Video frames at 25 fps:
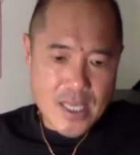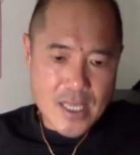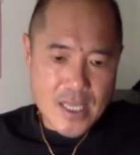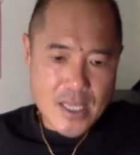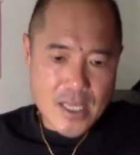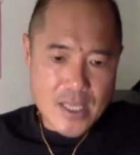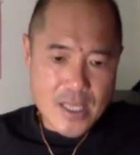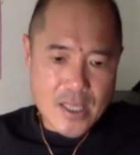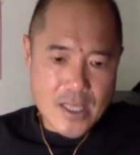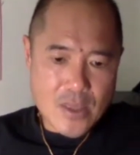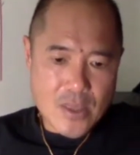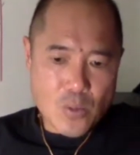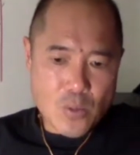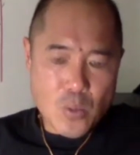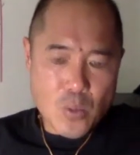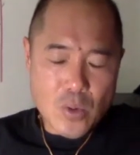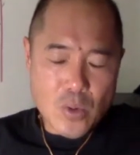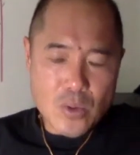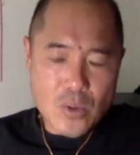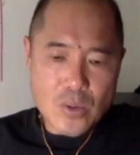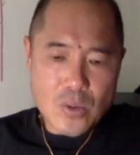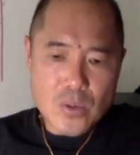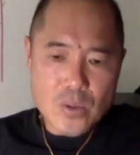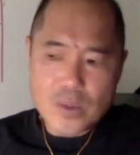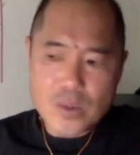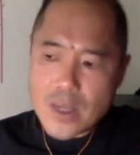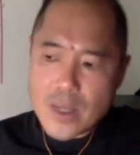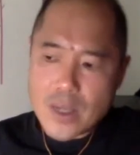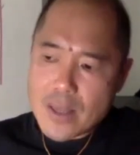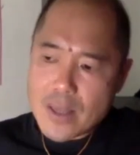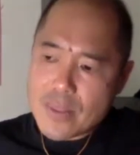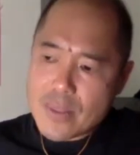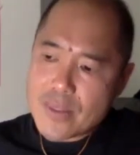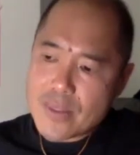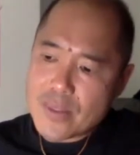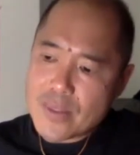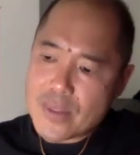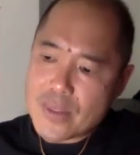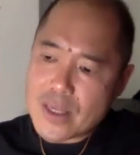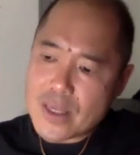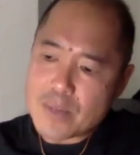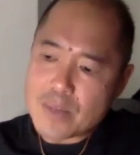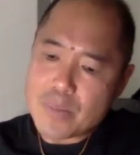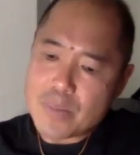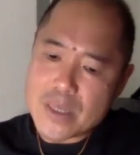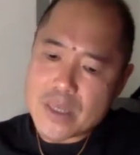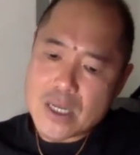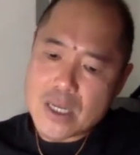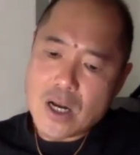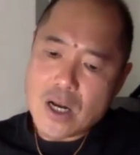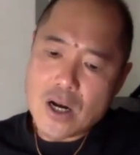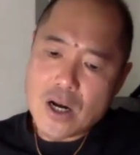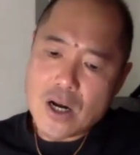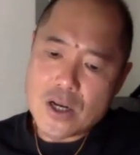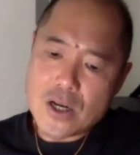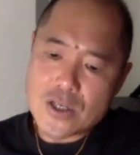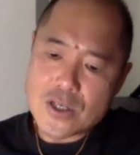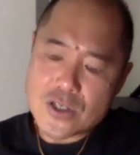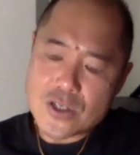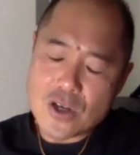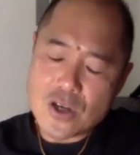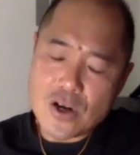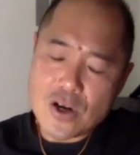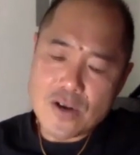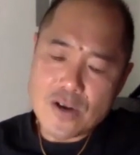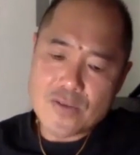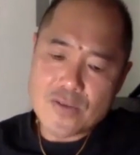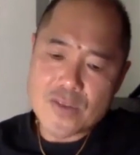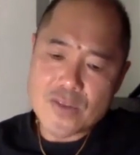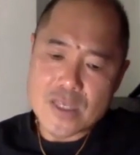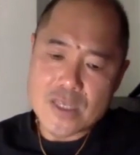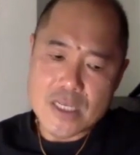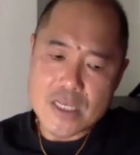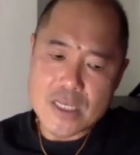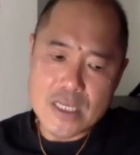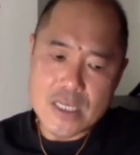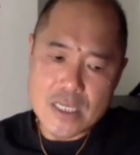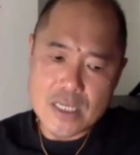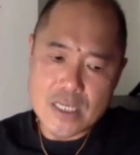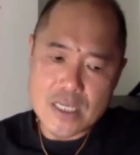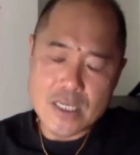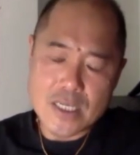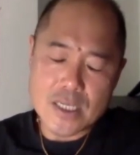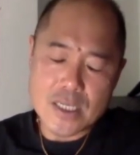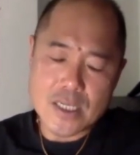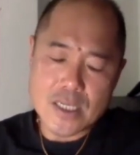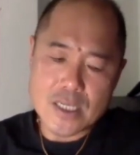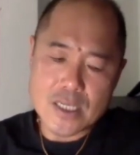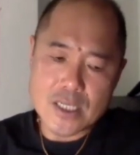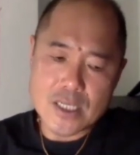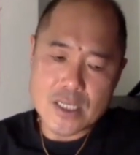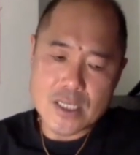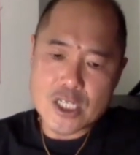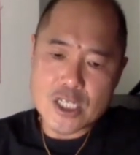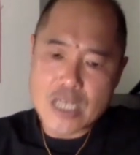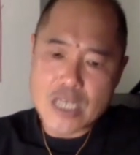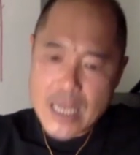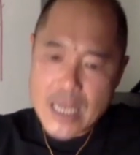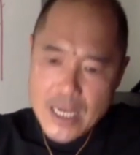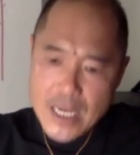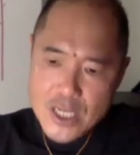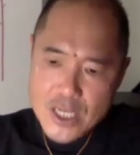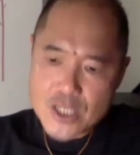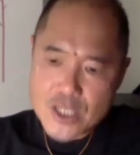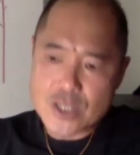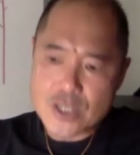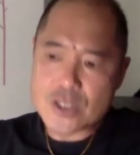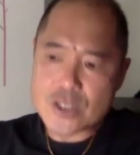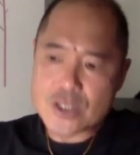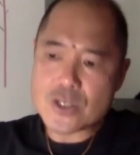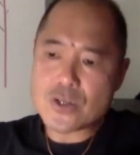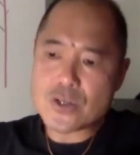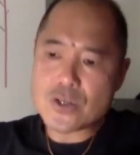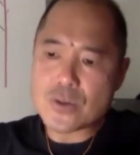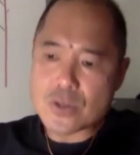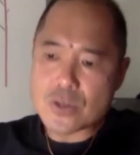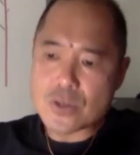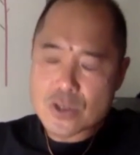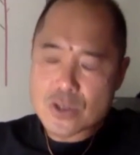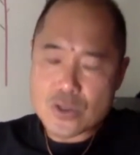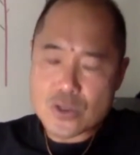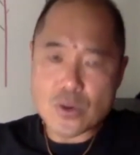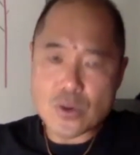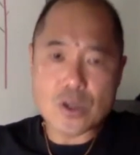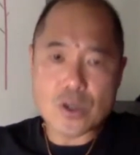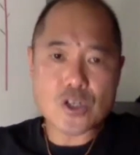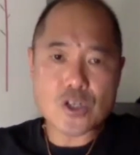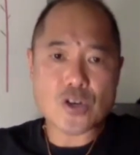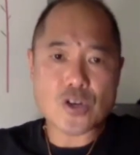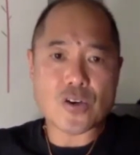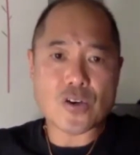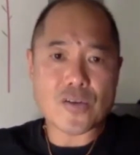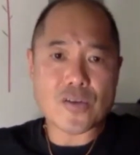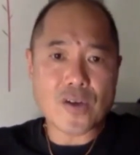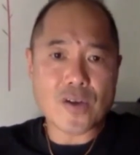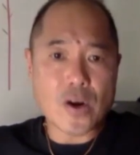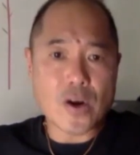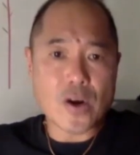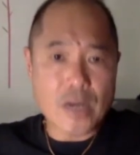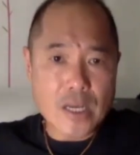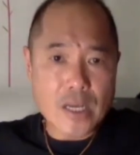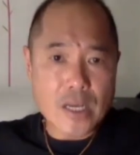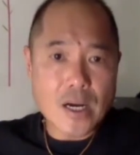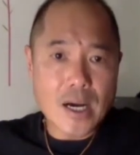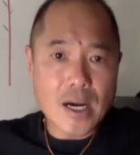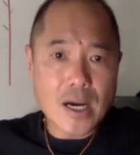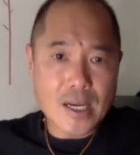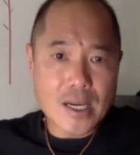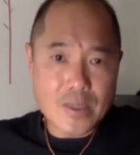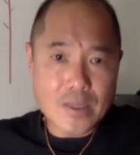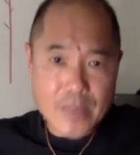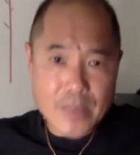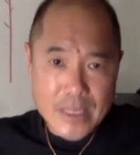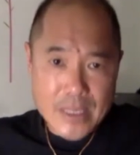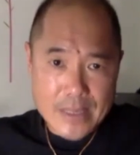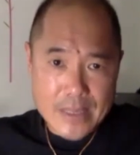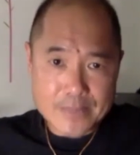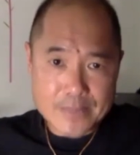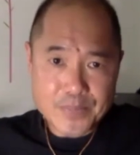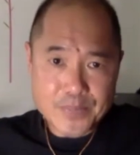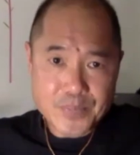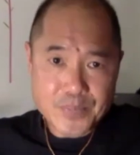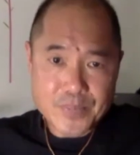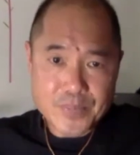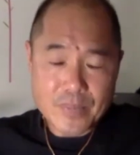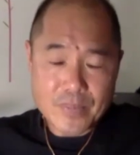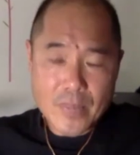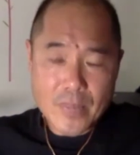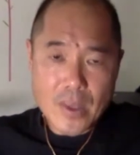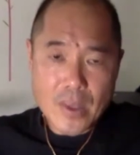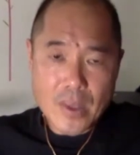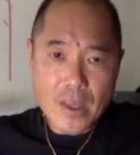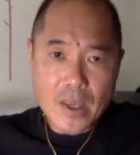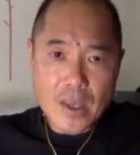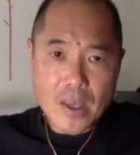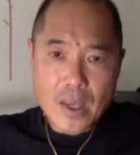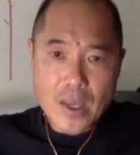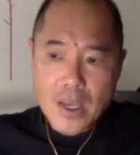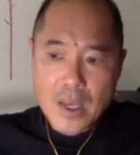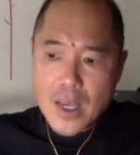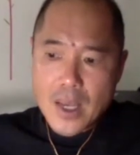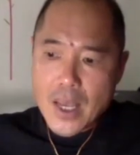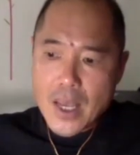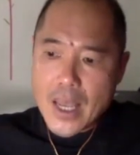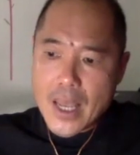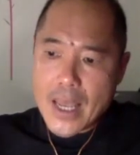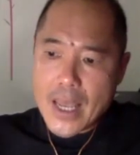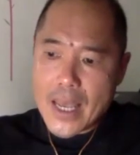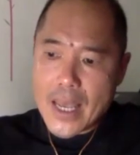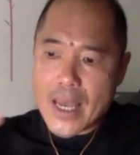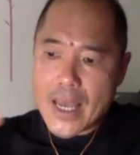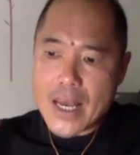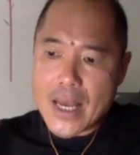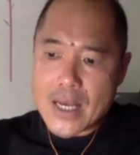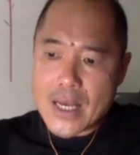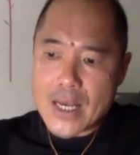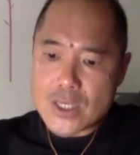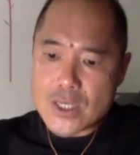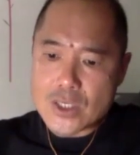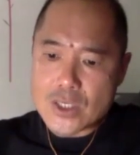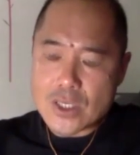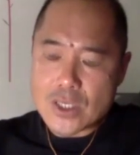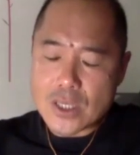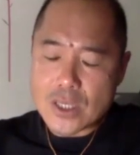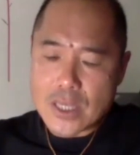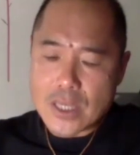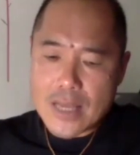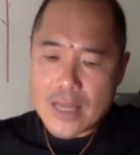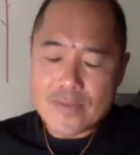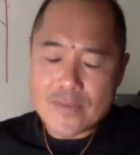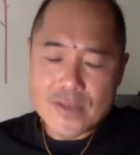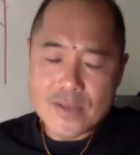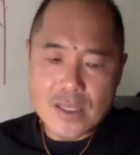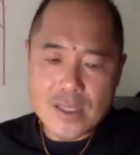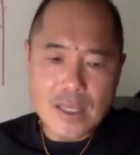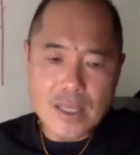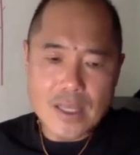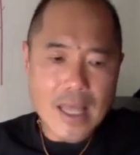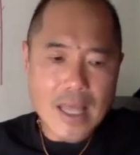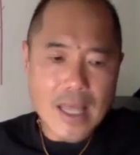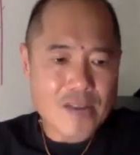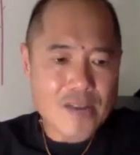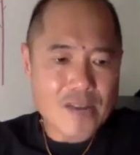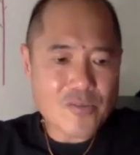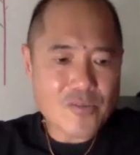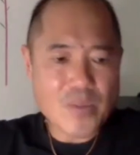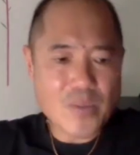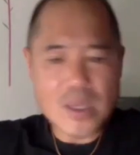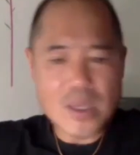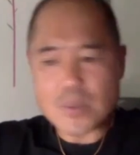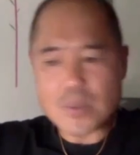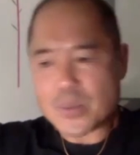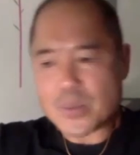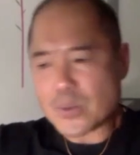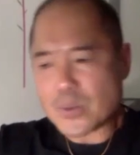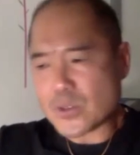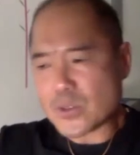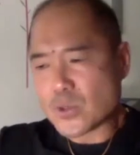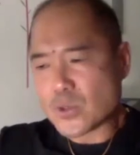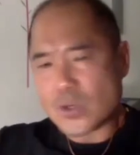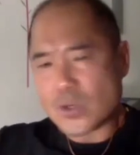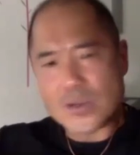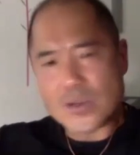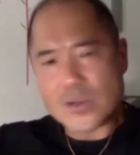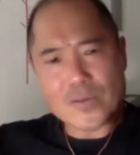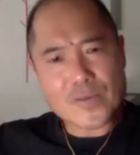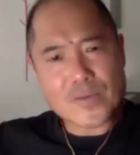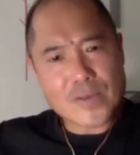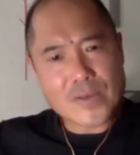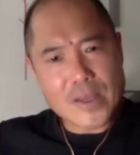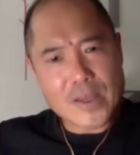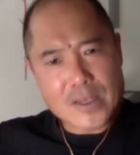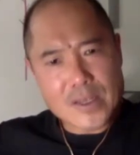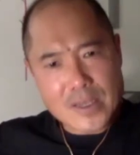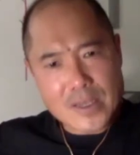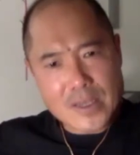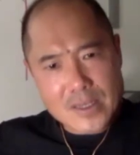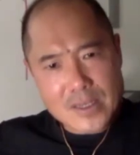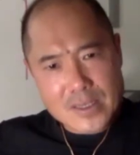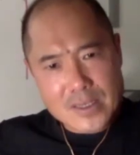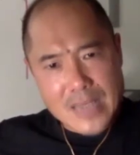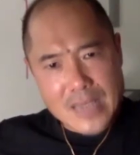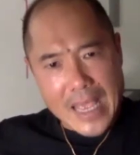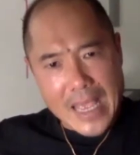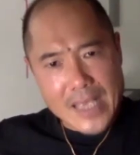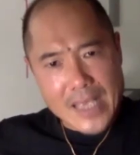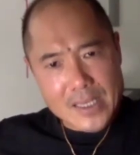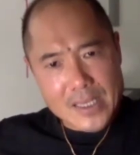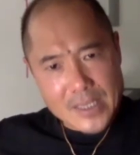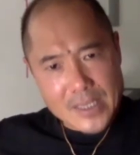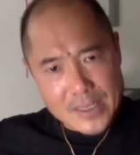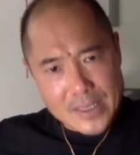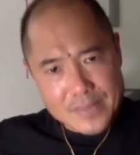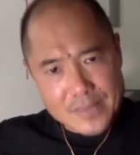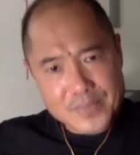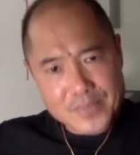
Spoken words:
the world, because of the changes to the structure of our economy, has left a lot of people sort of dangling